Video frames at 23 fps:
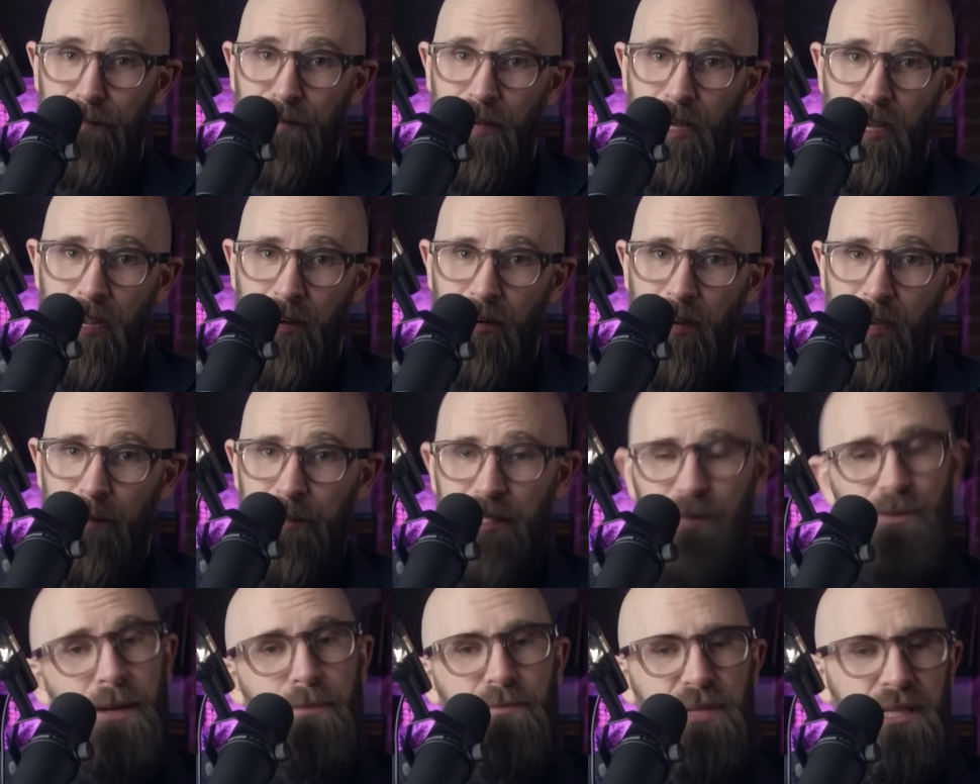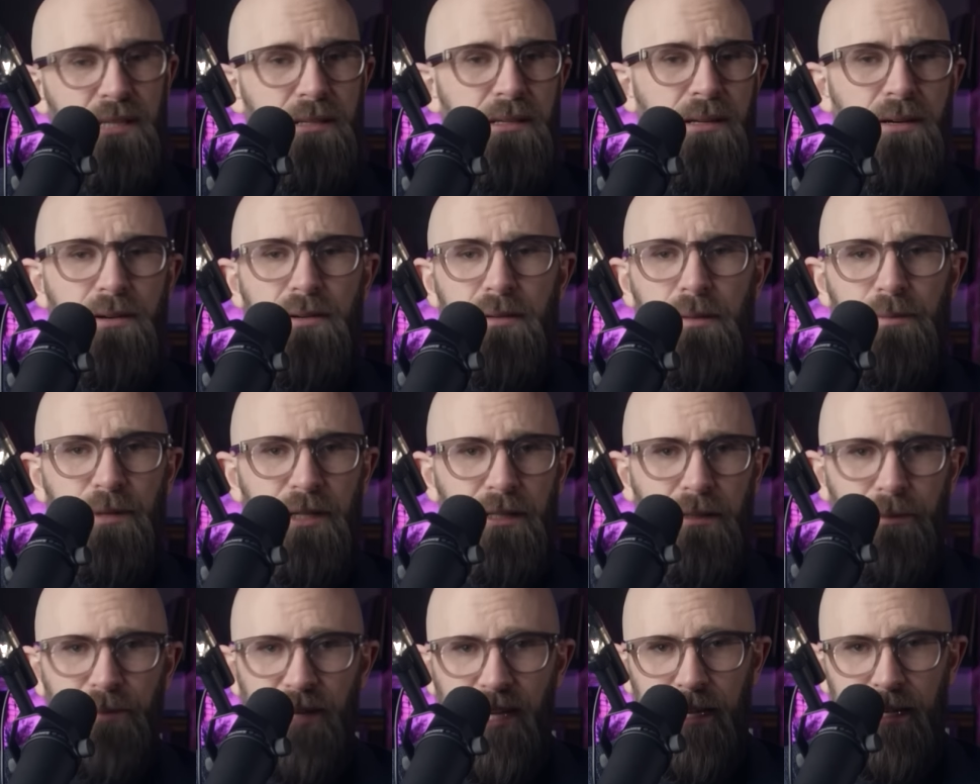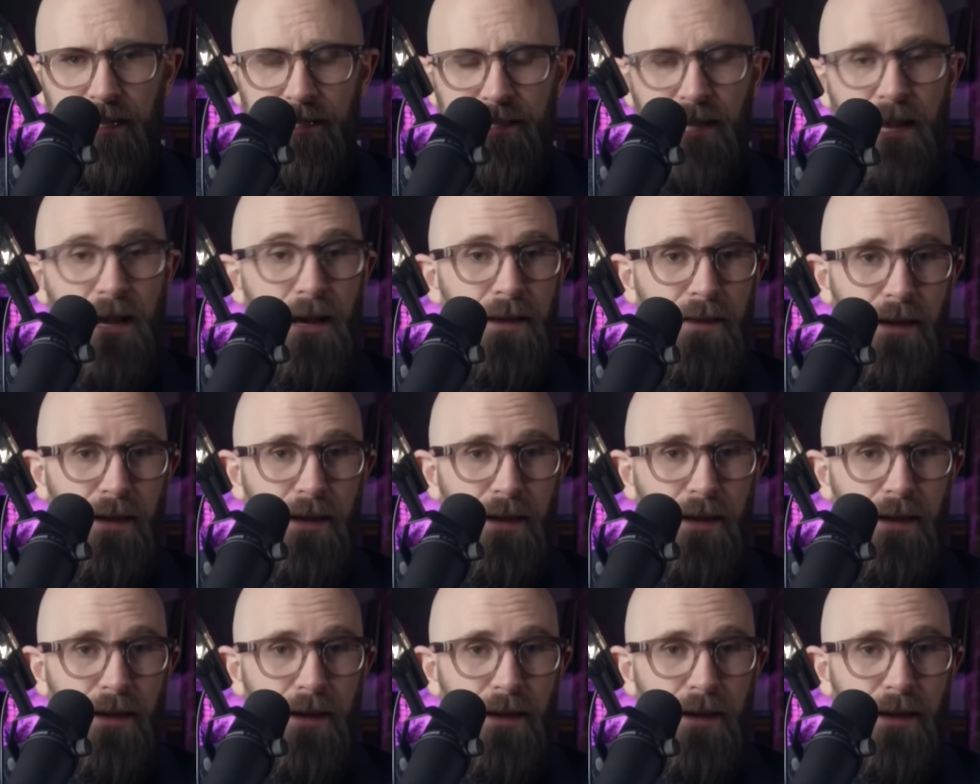firearm has been bestowed upon a pilot,